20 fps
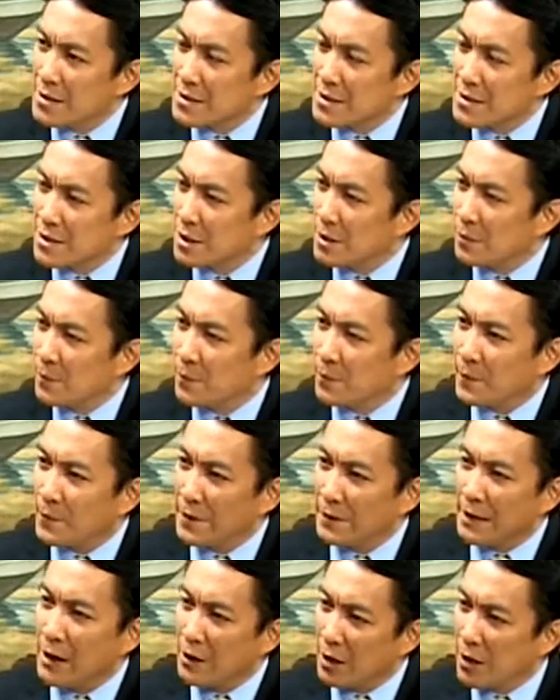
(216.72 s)
Sir,
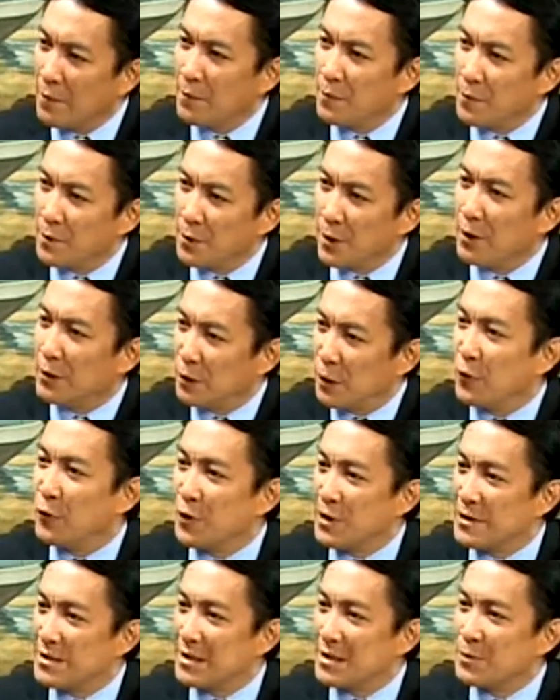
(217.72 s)
how come there are
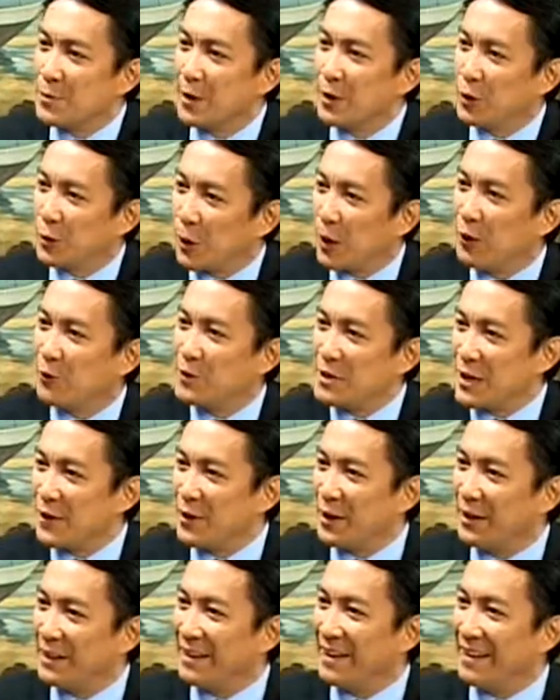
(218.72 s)
differences? Why 12,
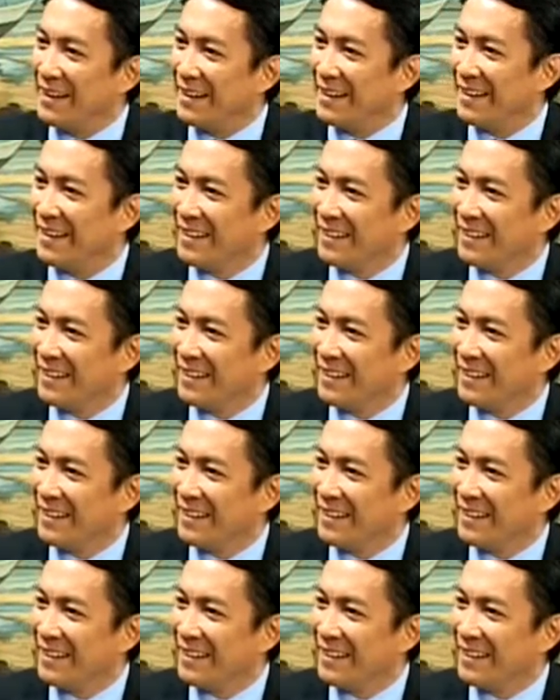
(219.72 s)
7, and 10?